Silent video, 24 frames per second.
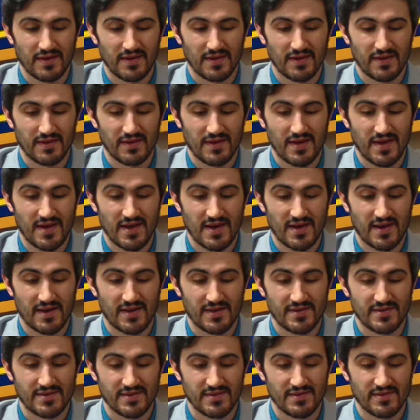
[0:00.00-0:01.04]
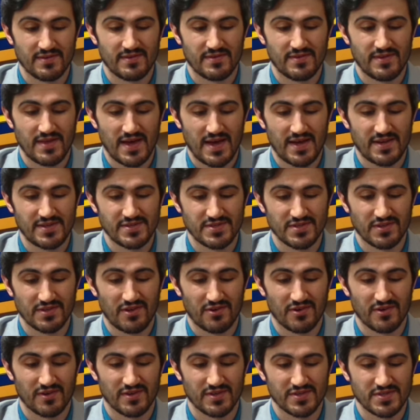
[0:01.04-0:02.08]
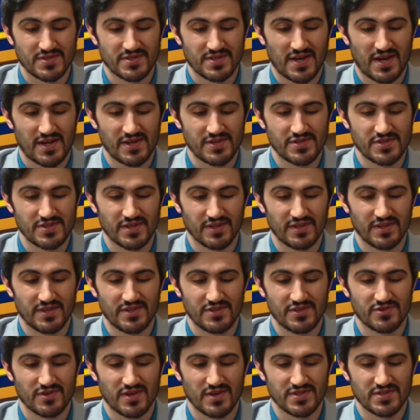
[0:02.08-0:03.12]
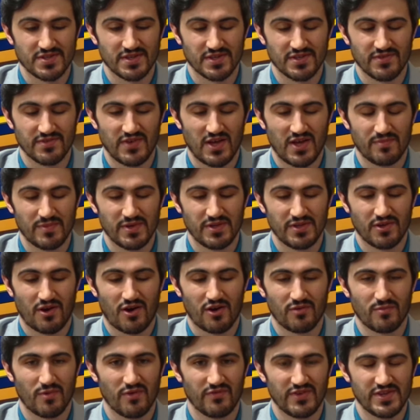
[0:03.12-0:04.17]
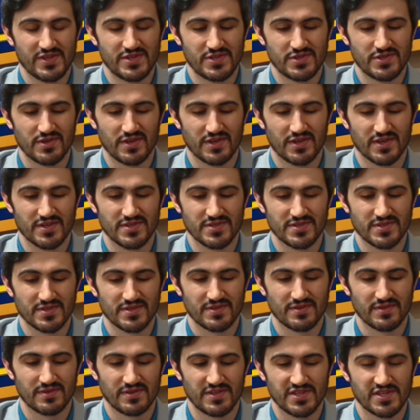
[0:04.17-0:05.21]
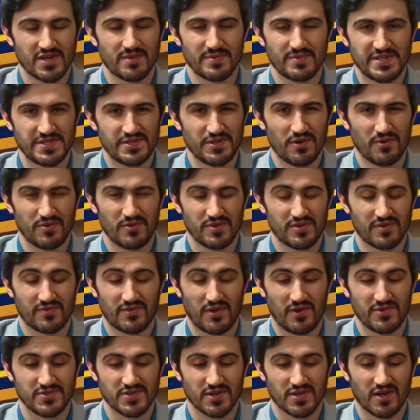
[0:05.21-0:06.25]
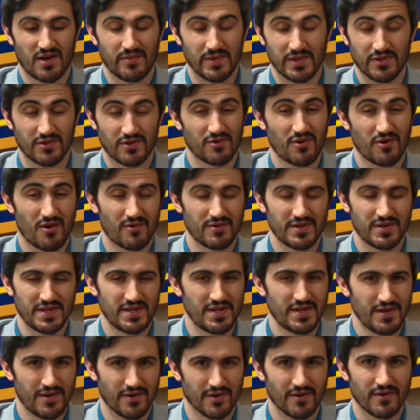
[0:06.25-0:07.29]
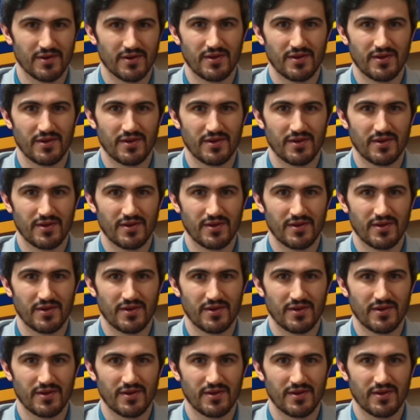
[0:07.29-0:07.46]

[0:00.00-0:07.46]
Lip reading: And that is another astonishing, interesting development in the automotive industry, because these companies know the defaults are coming. They're already here.